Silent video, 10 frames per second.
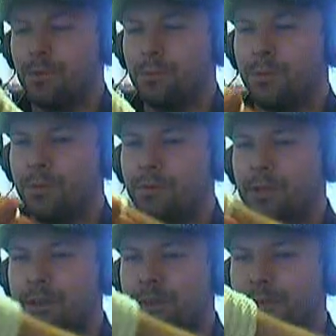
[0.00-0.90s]
we'll
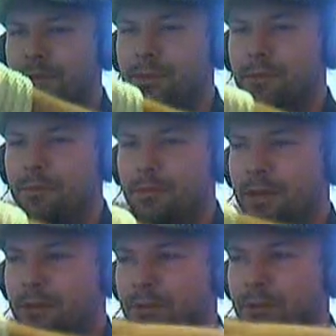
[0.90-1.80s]
move these
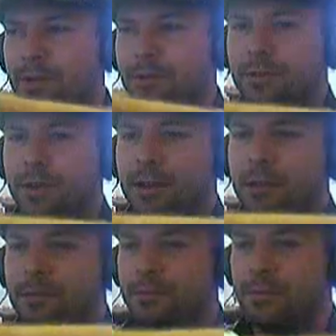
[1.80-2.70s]
back to the other
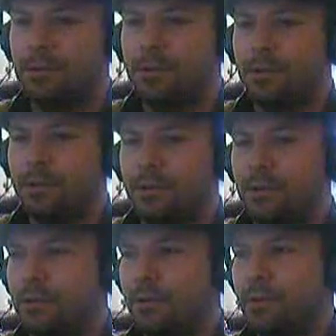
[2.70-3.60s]
side.
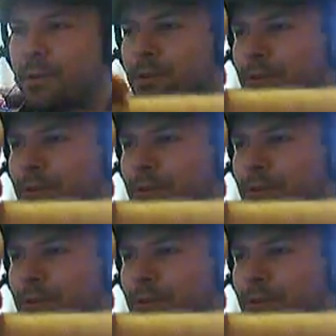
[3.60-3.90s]
And all you want to